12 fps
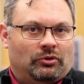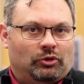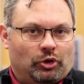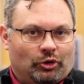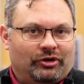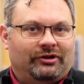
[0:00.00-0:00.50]

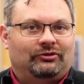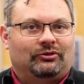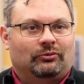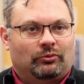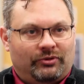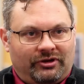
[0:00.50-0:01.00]
Learning
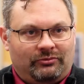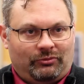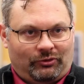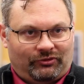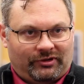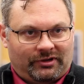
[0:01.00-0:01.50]
to read
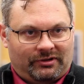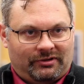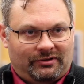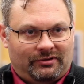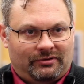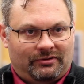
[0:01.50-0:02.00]
music
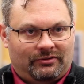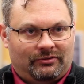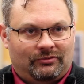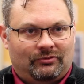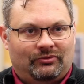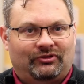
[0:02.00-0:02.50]

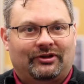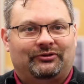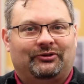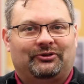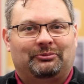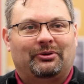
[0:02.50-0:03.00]
sets
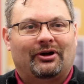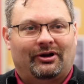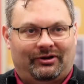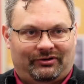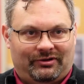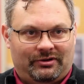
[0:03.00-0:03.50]
us
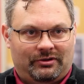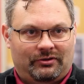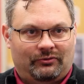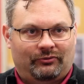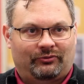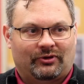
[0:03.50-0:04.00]
apart
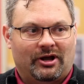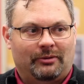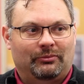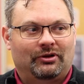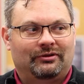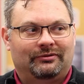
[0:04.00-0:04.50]

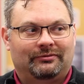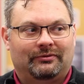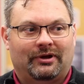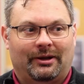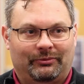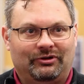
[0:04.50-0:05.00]
from,
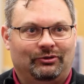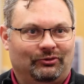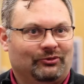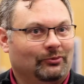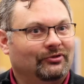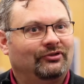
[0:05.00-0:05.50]
I'm going to
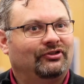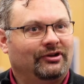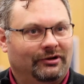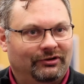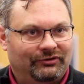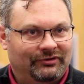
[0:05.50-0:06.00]
use the word
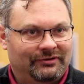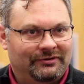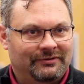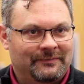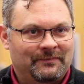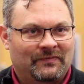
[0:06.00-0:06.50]
singers
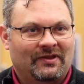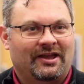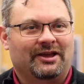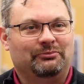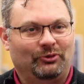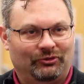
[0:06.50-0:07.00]

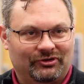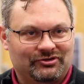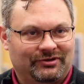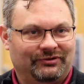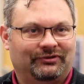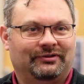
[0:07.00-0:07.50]
and
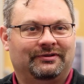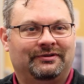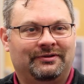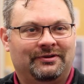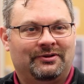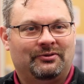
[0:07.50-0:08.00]
musicians.
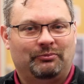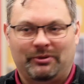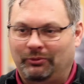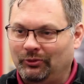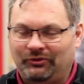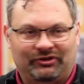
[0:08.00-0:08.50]

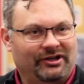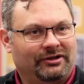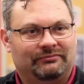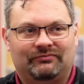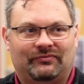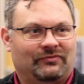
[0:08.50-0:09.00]
People who
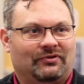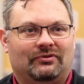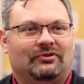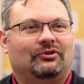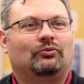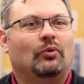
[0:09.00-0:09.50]
sing,
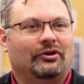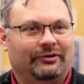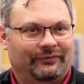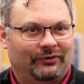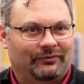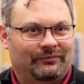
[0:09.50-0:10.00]
it's
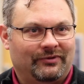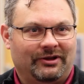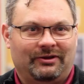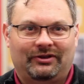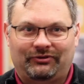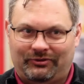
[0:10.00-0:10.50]
wonderful.
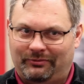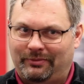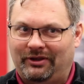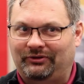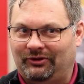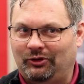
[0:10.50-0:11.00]
It hits the
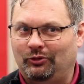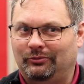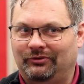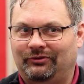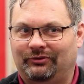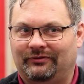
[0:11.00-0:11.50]
basic
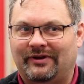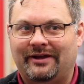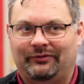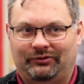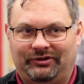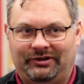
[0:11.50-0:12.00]
human
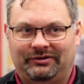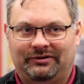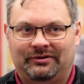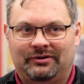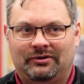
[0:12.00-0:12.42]
survival need.